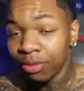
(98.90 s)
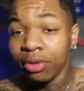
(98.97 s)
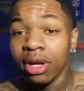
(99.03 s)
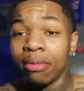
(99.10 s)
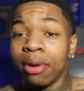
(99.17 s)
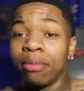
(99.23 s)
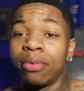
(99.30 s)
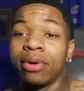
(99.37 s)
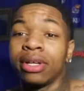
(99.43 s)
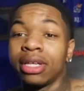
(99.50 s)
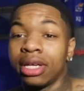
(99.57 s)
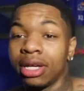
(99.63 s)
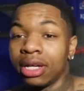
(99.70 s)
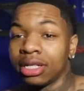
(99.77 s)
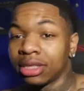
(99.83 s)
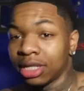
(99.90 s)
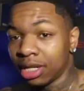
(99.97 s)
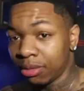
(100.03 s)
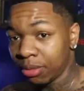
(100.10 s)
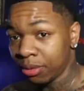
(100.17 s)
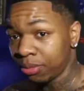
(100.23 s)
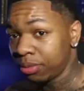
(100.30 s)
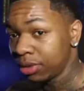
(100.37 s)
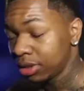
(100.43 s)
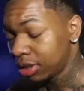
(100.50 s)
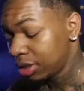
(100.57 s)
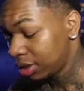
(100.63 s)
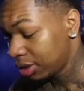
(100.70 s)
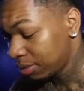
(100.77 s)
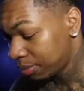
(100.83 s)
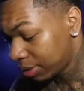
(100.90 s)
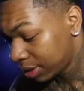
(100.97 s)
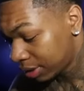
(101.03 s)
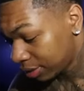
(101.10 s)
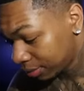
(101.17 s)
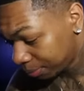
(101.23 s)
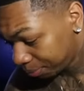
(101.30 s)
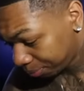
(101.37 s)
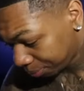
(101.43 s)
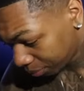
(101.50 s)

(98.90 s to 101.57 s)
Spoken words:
up, we got my boy Ken. Shout out my boy Ken, man.